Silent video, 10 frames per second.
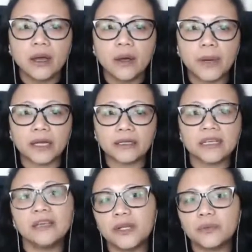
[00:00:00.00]
But
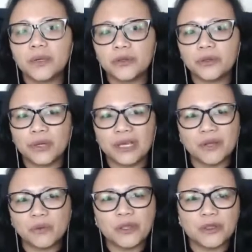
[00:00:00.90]
even with
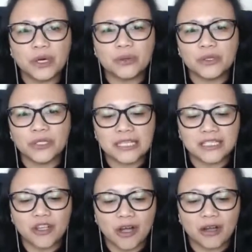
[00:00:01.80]
even with those,
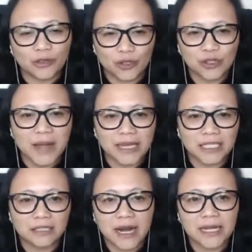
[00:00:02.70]
it's not an
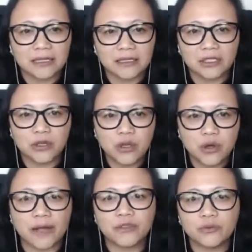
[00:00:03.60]
automatic grant, so you
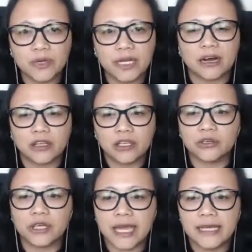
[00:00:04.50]
have to really argue
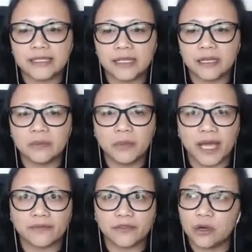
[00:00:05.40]
your case, and you may
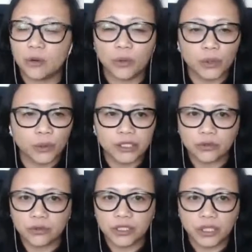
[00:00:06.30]
have to go all the way
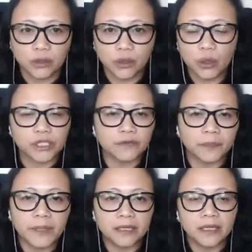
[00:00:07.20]
to, you know, court of
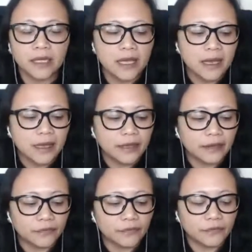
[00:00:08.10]
appeal
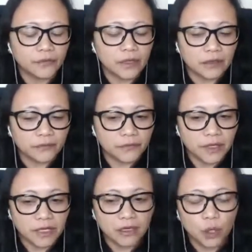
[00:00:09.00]
if
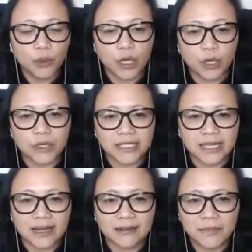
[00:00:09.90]
the lower courts
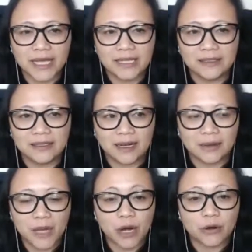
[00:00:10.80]
have made
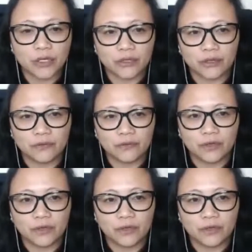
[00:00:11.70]
errors of